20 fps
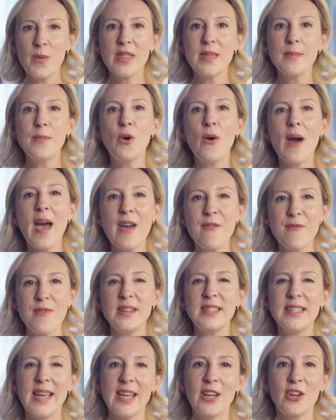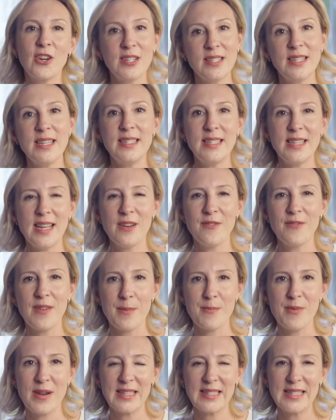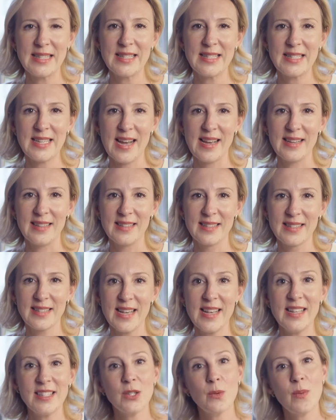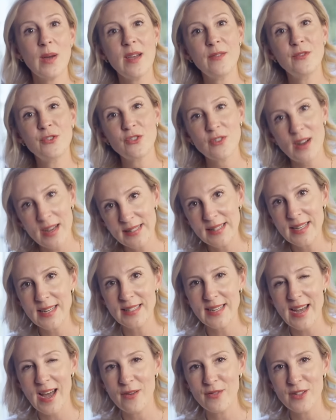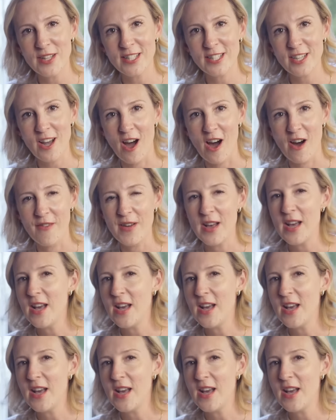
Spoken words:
with the more everyday, quotidien fabrics and styles. It's a way of dressing down the scarf